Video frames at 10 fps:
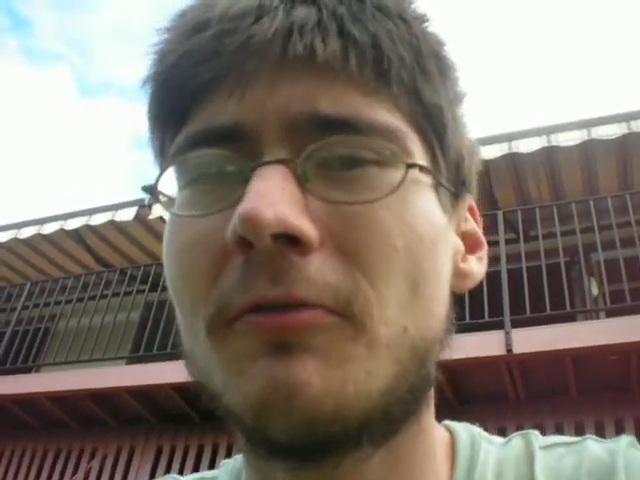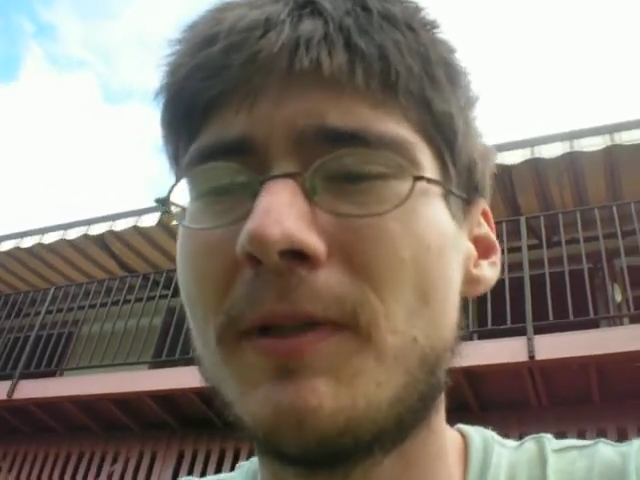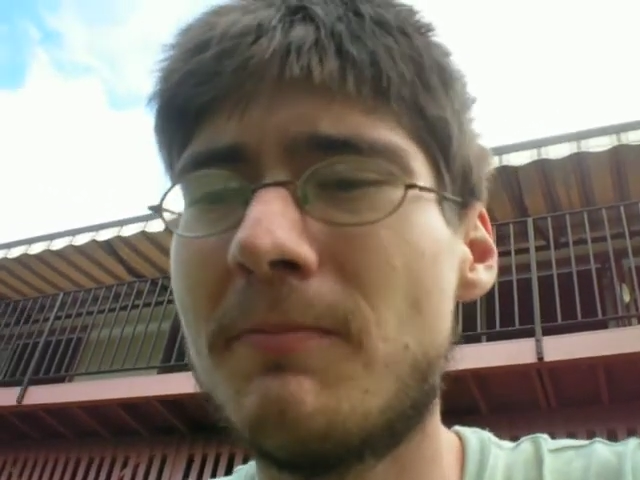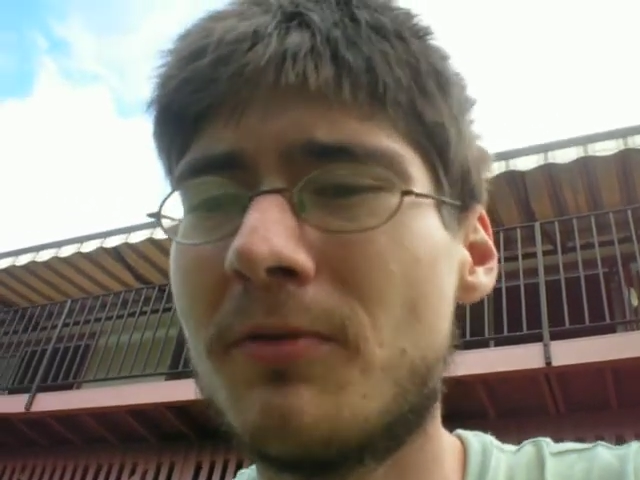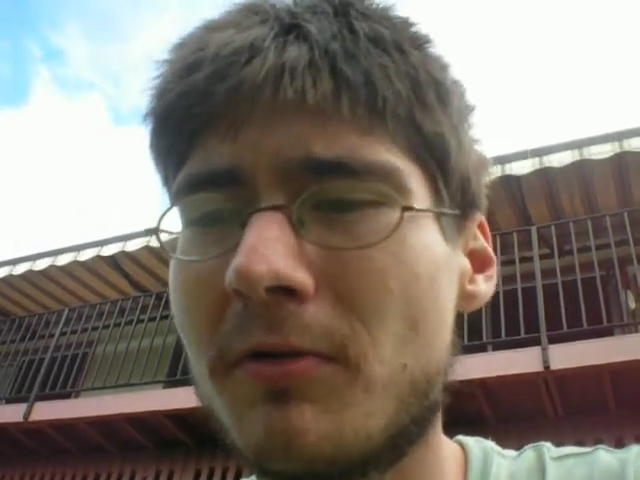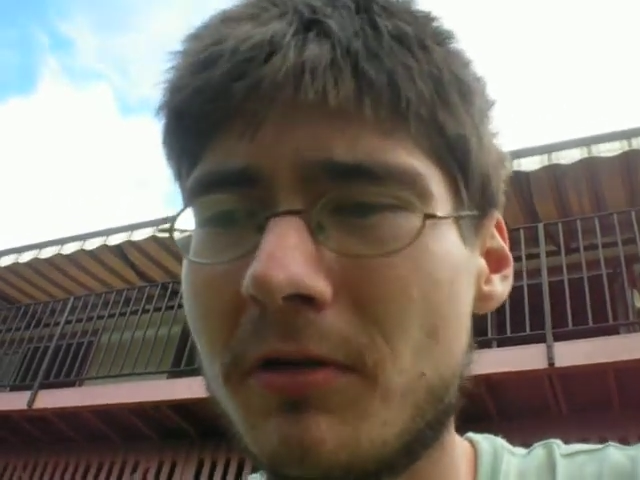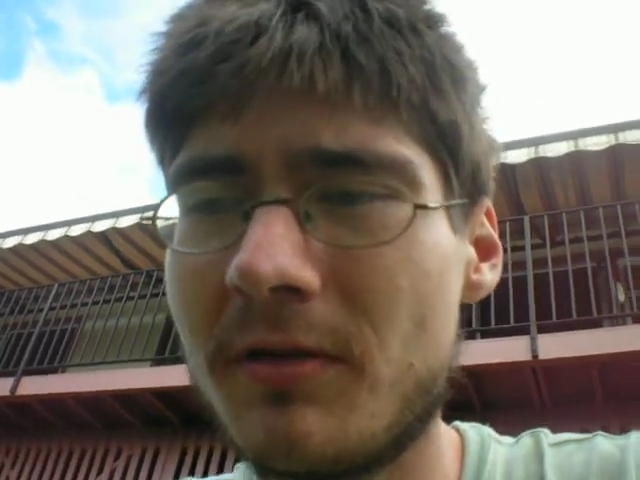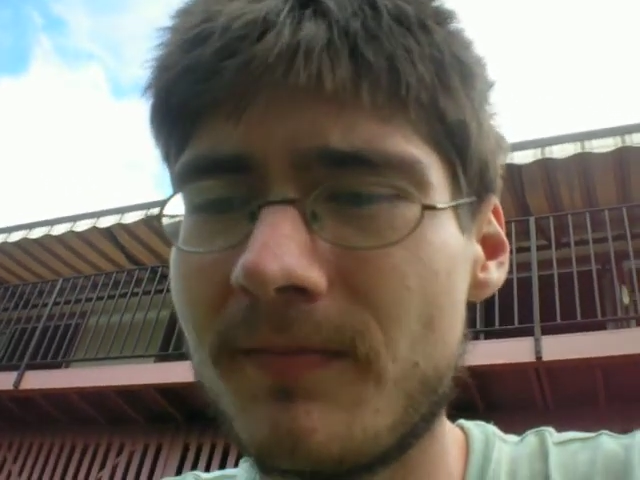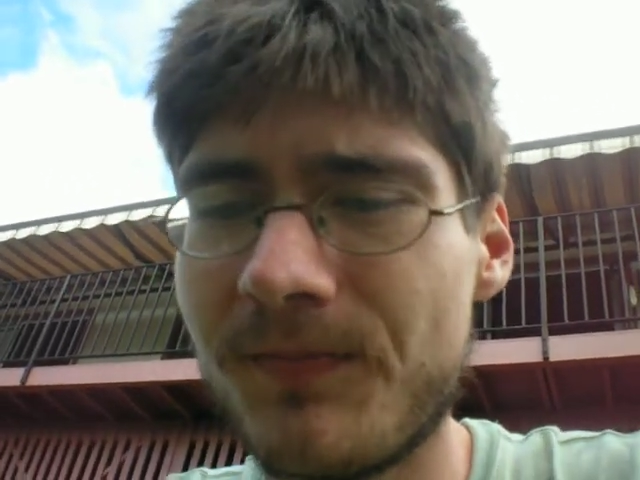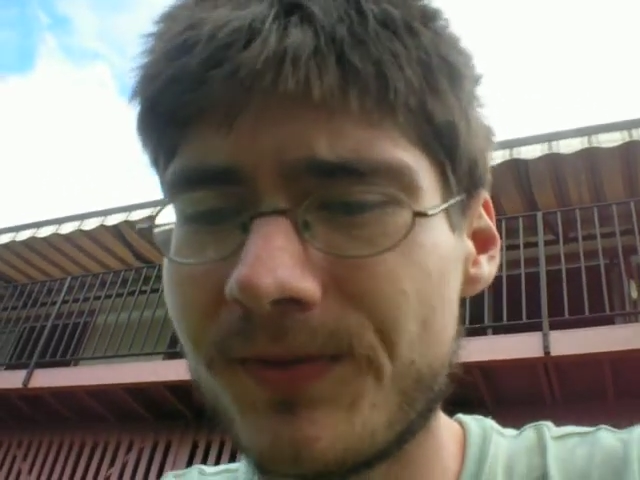people
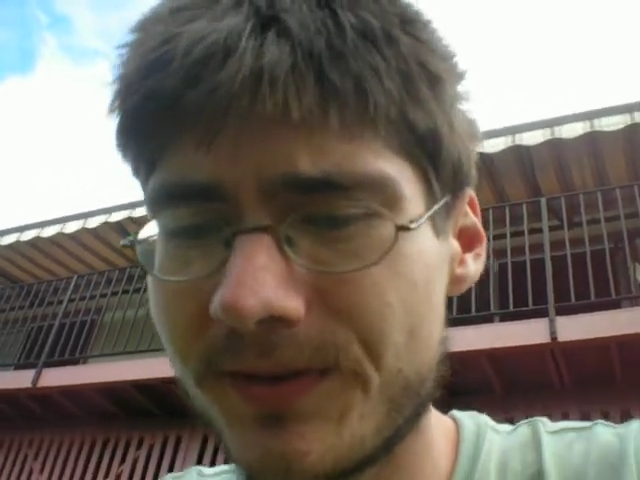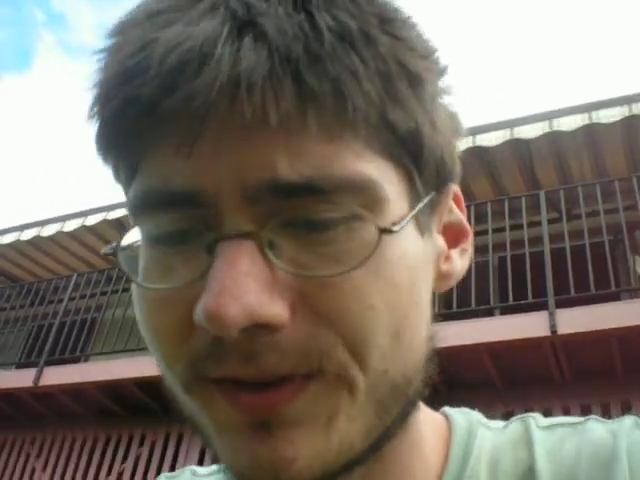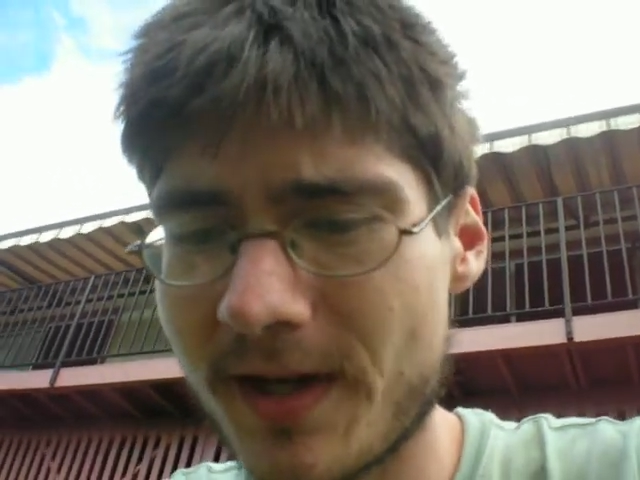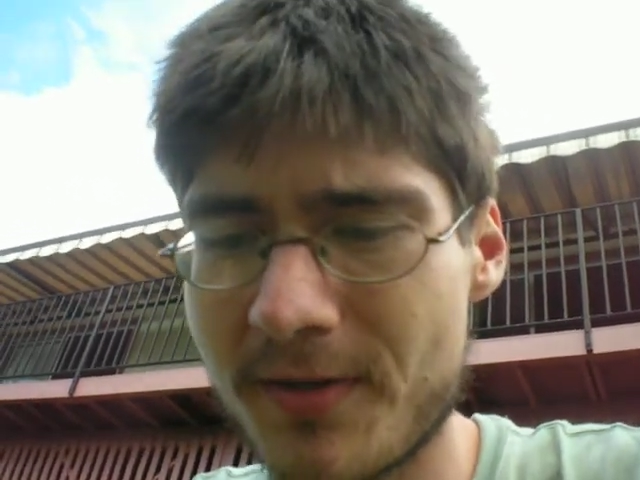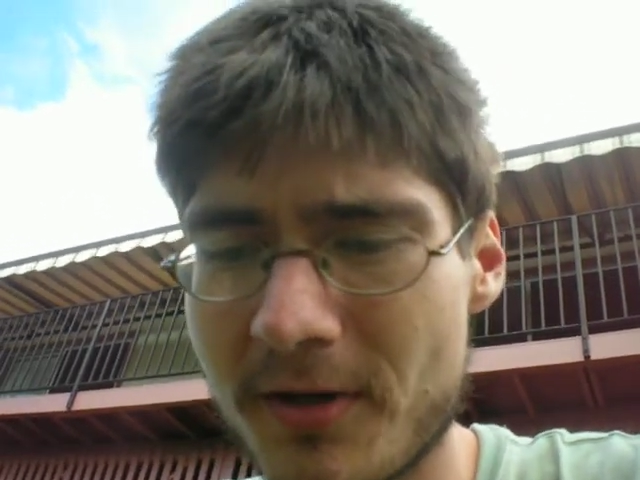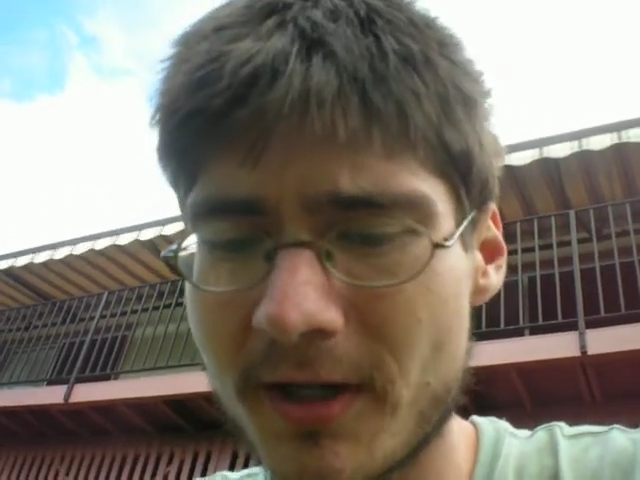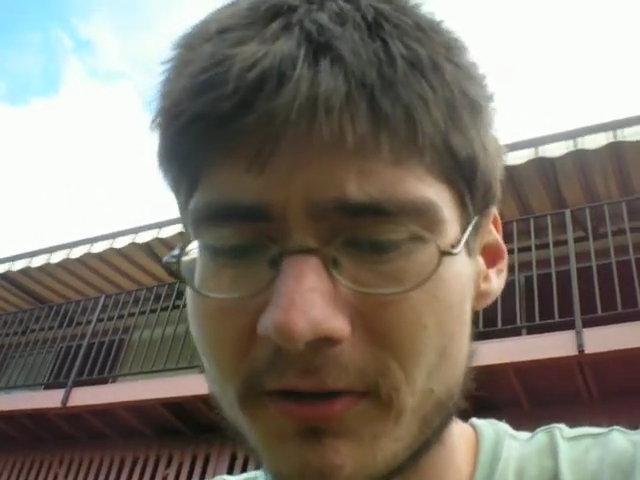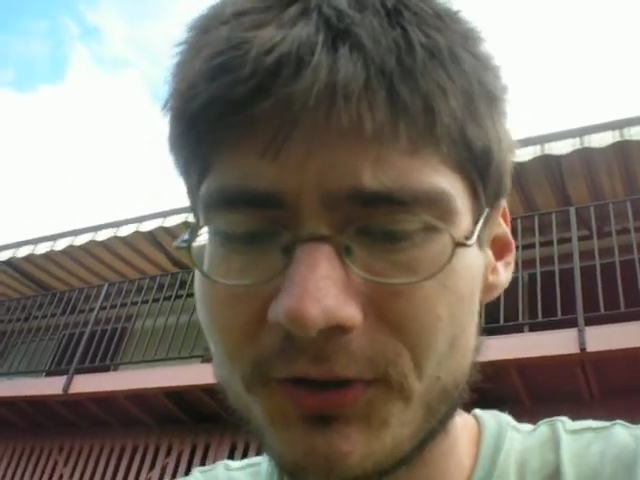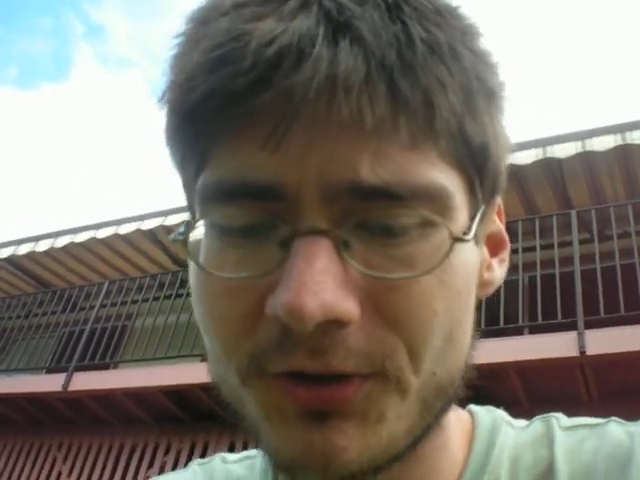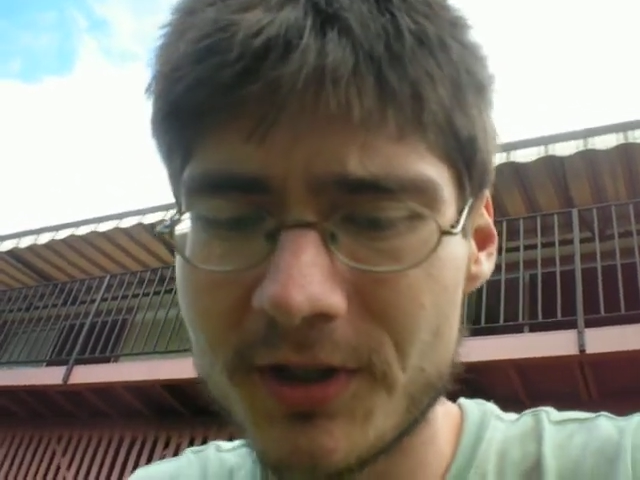that I thought I
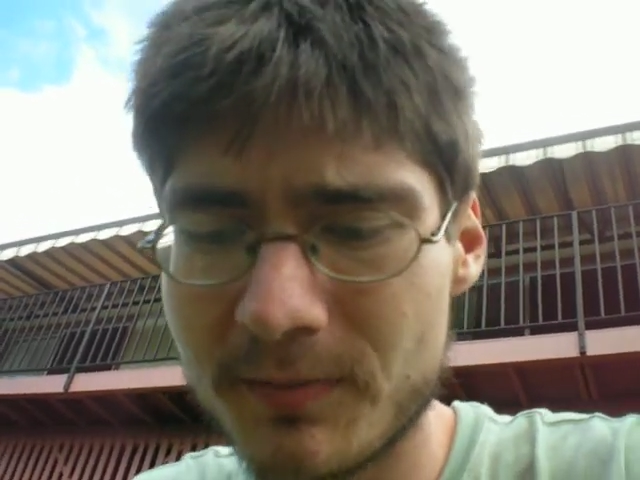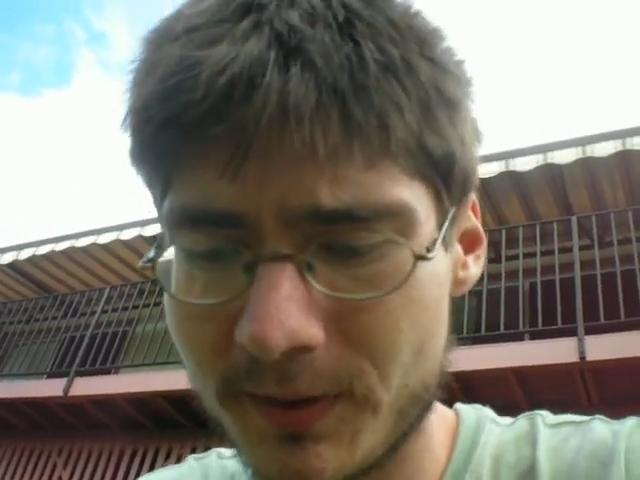could trust.